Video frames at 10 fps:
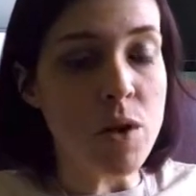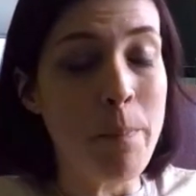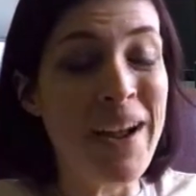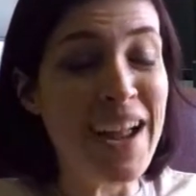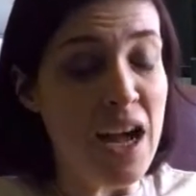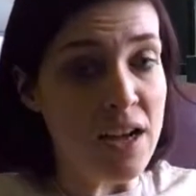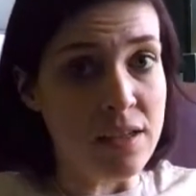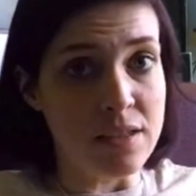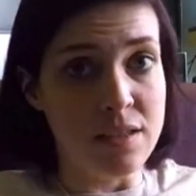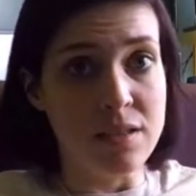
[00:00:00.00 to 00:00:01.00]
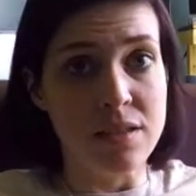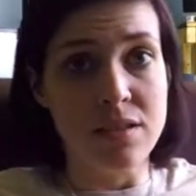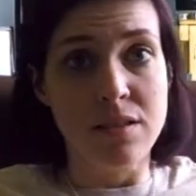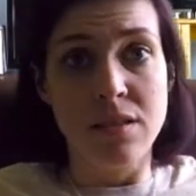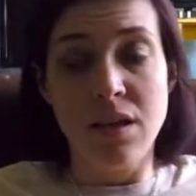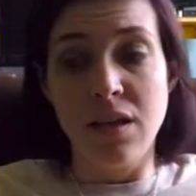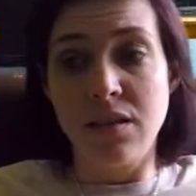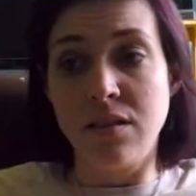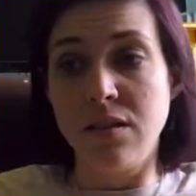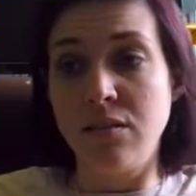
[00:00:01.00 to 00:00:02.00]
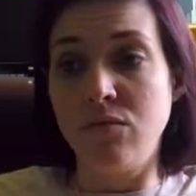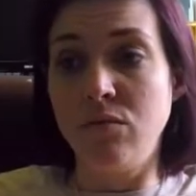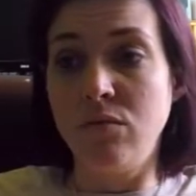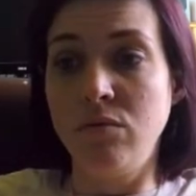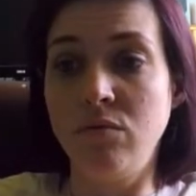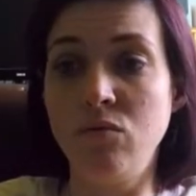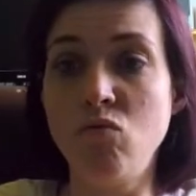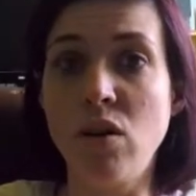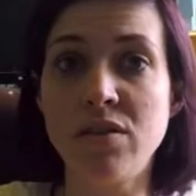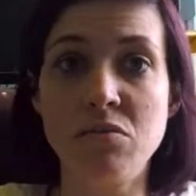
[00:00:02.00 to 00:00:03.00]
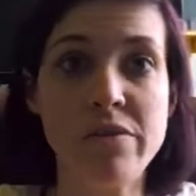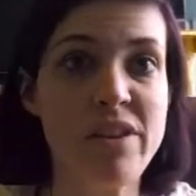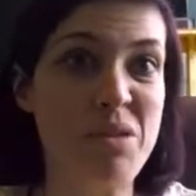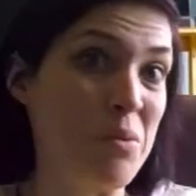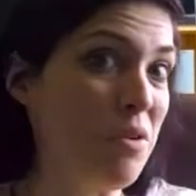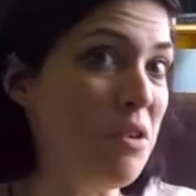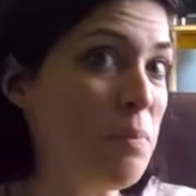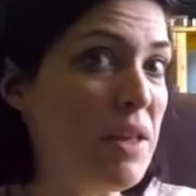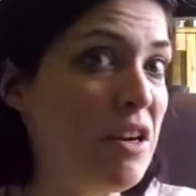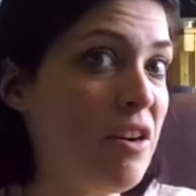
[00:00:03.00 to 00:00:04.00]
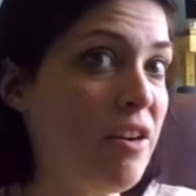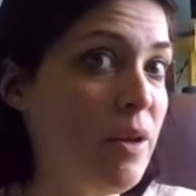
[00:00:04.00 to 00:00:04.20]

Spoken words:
My ex wasn't really thrilled up there.